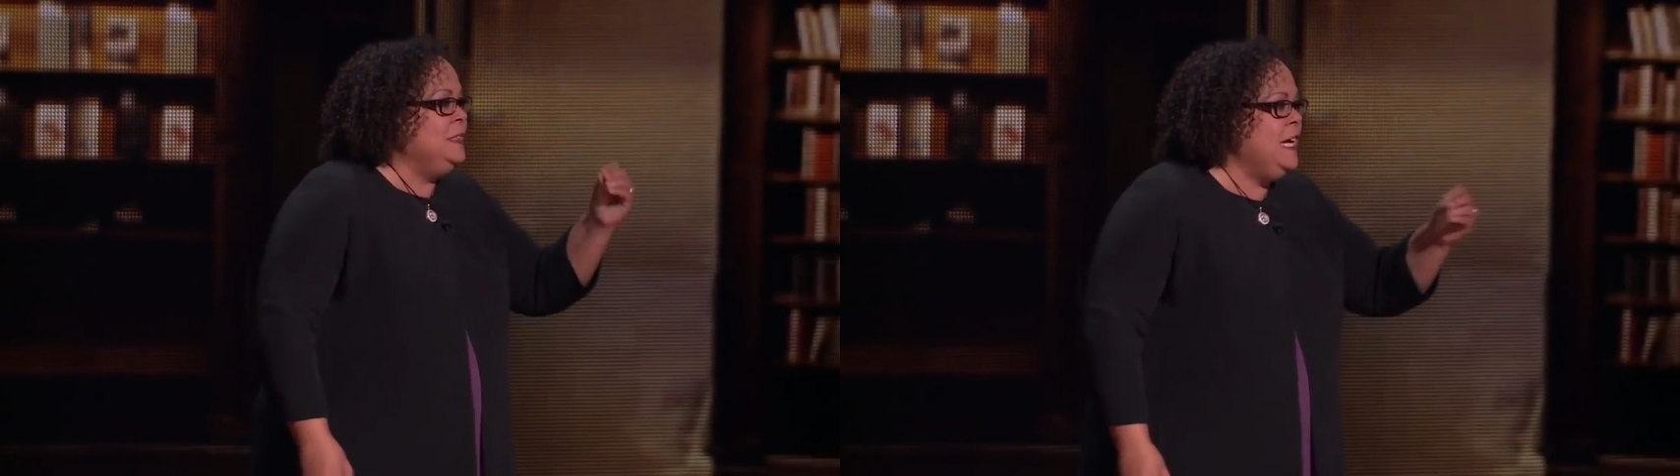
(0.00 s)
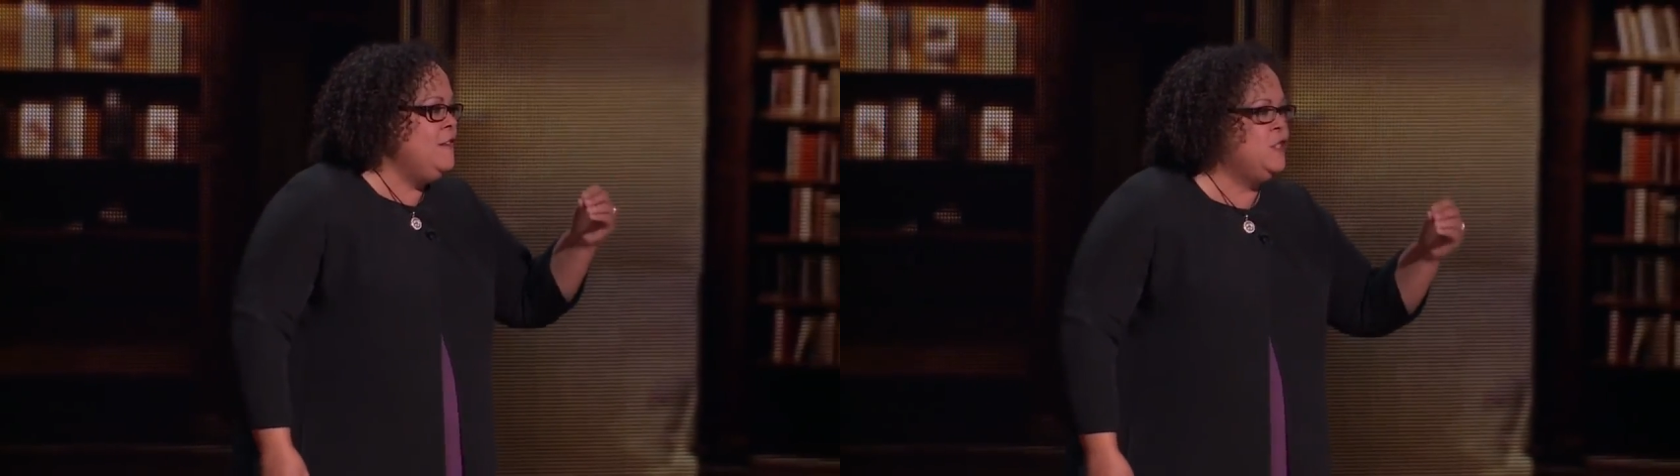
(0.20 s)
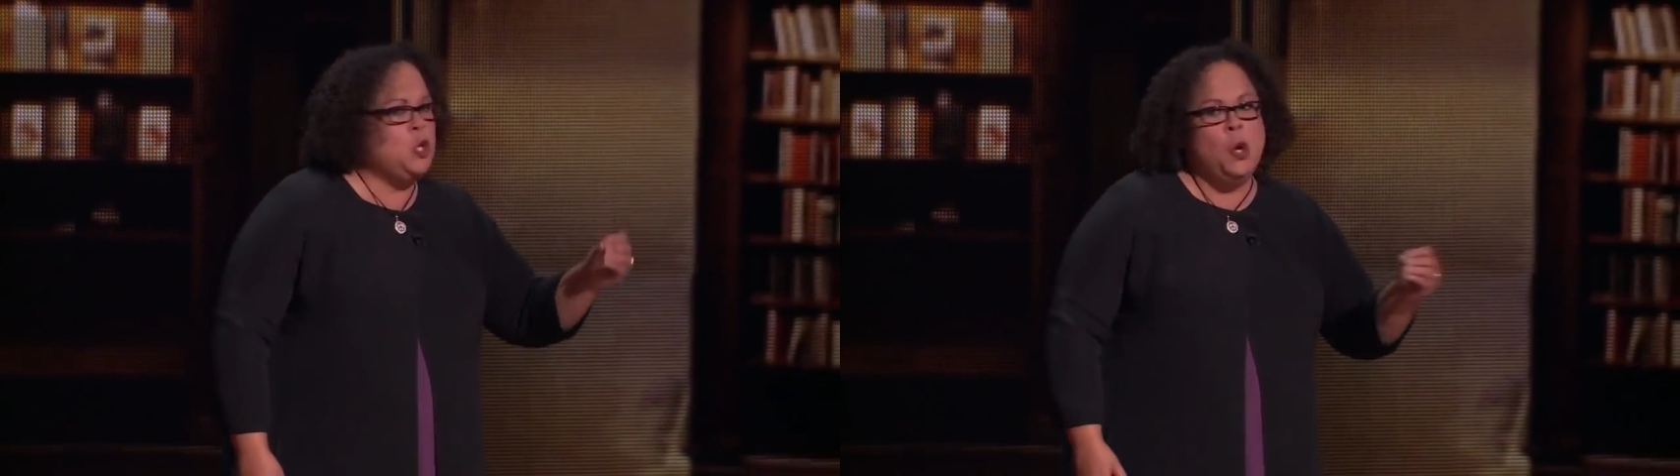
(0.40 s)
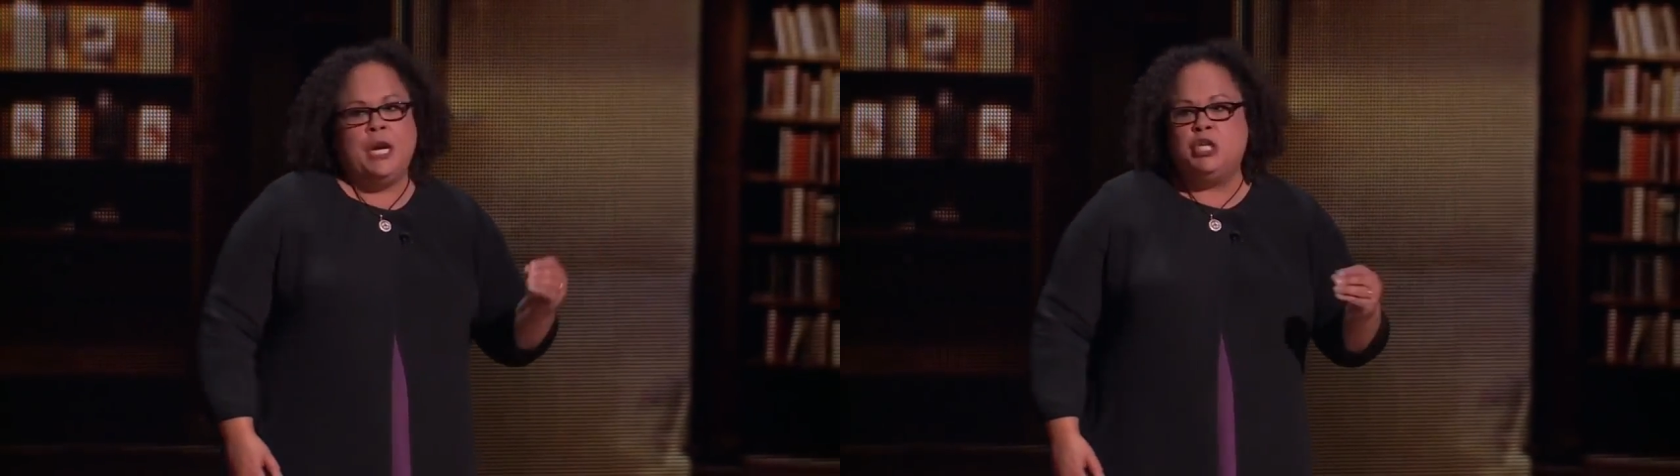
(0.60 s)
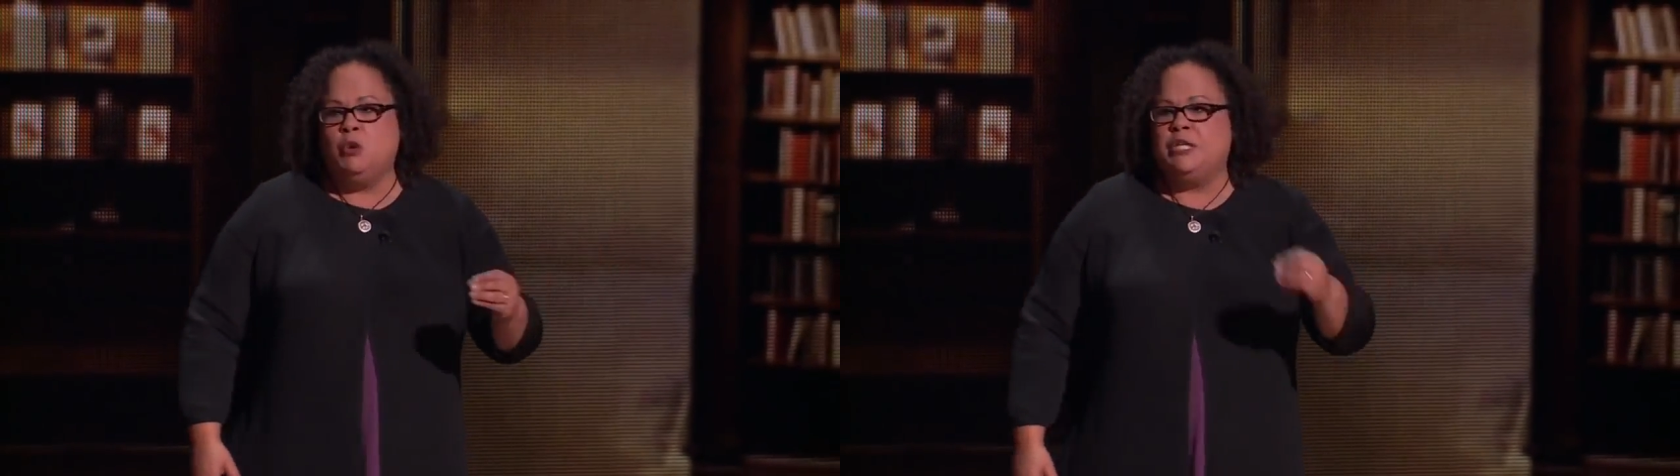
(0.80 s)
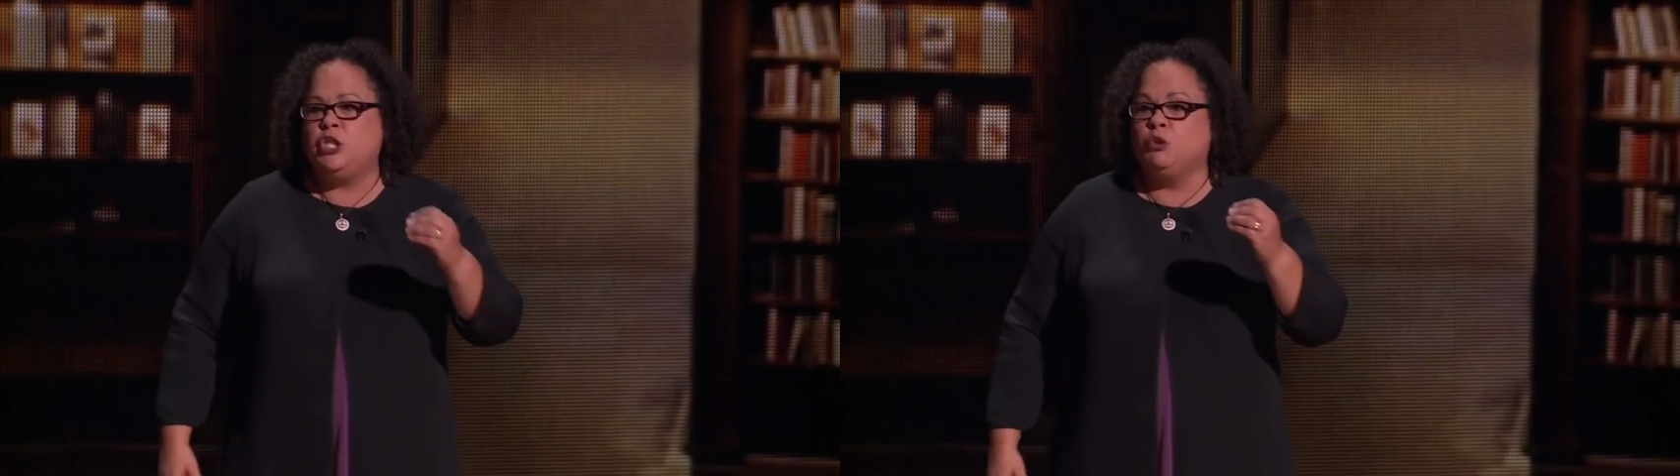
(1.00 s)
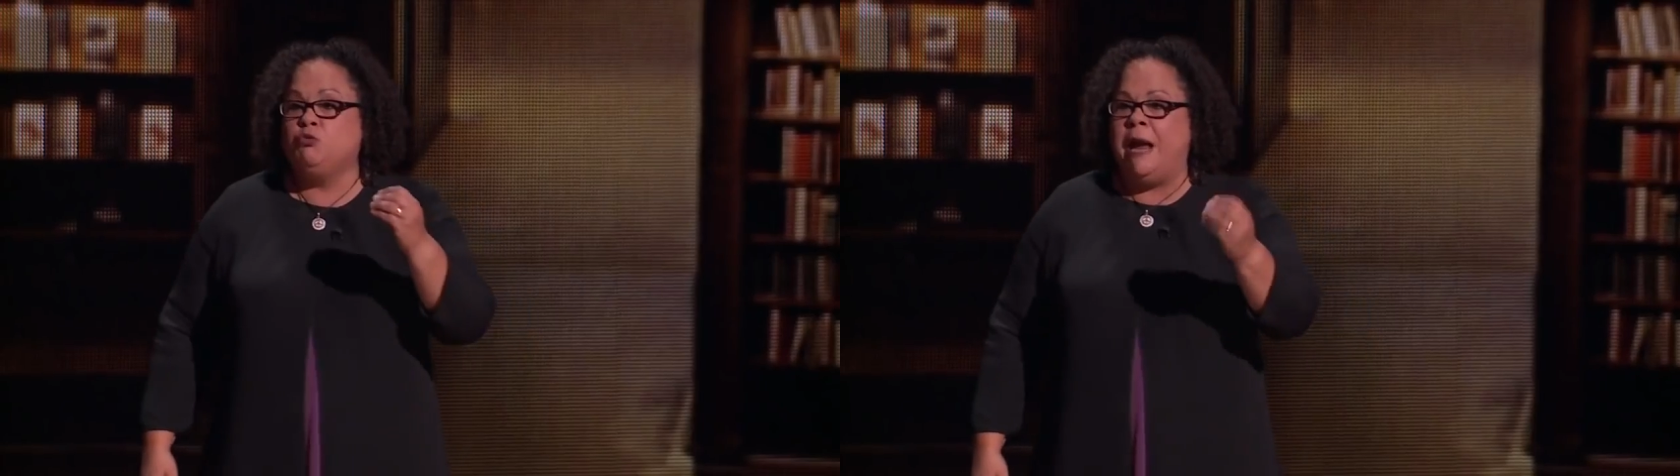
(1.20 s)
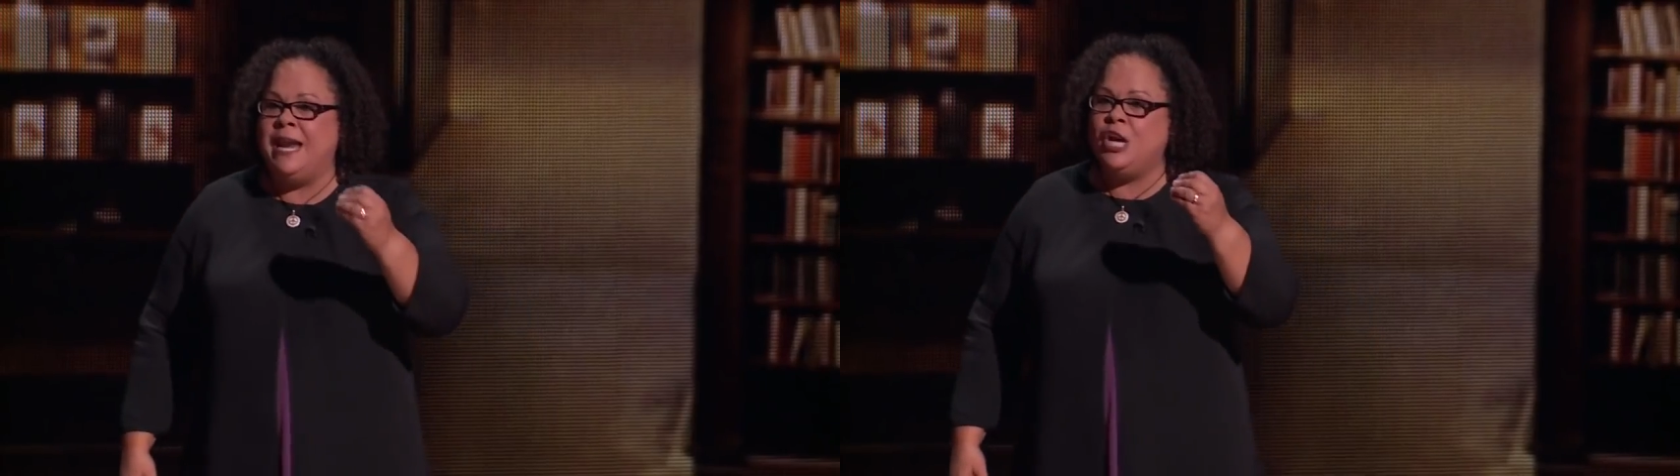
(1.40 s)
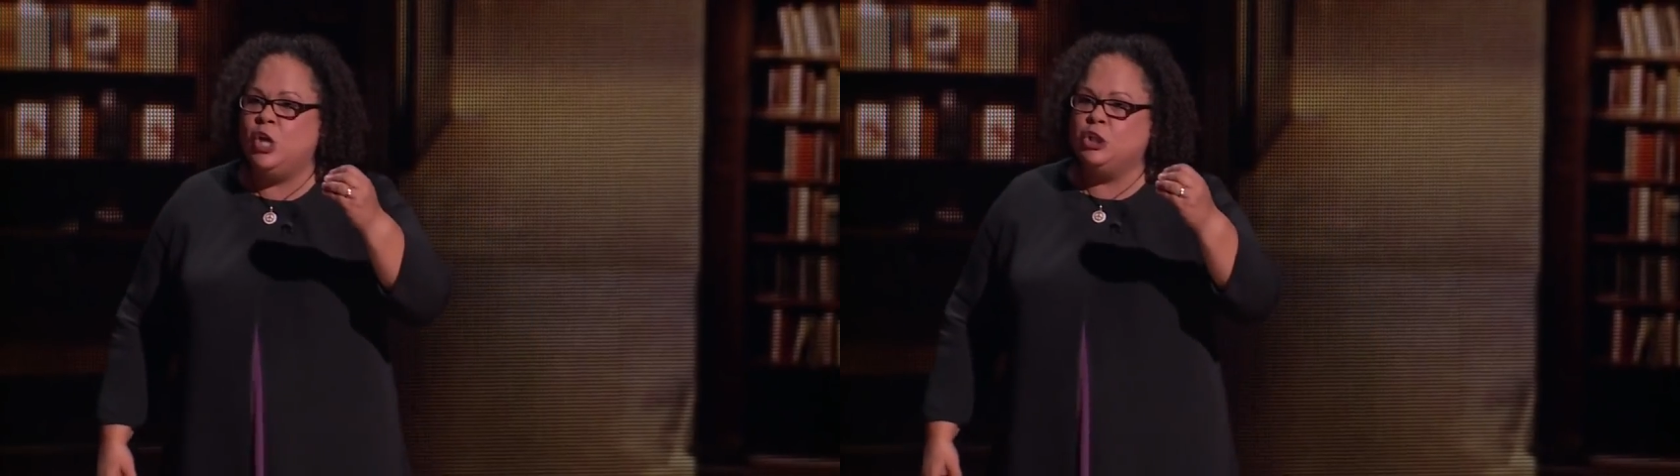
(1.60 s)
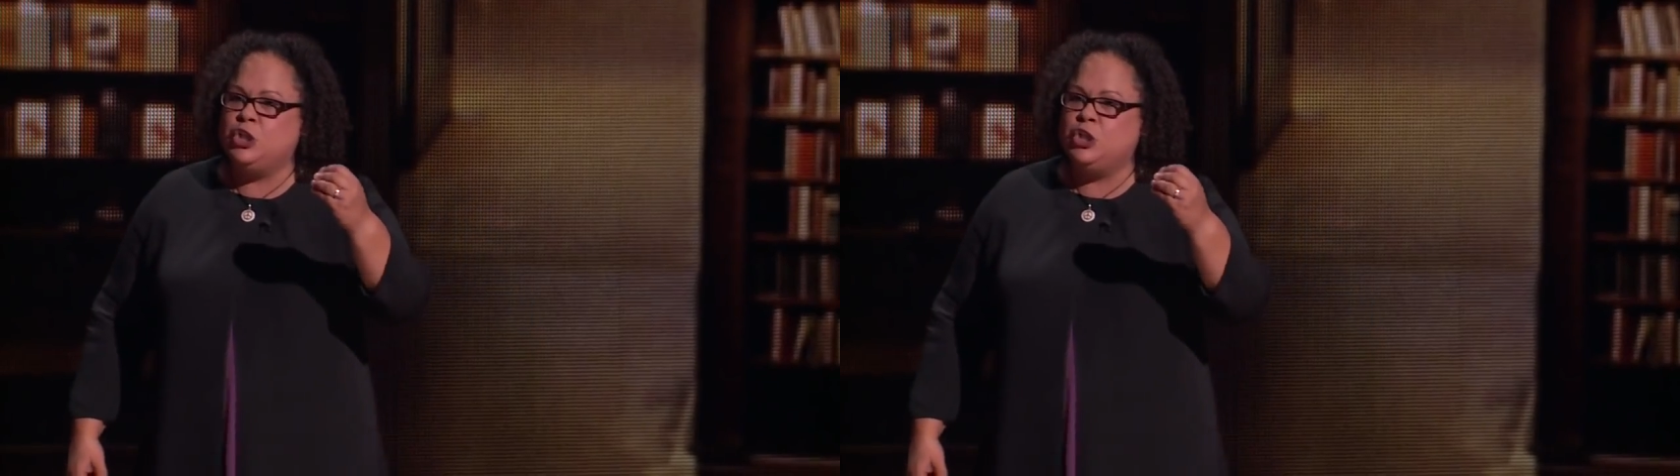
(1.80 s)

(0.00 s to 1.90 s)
lived according to a tyrannical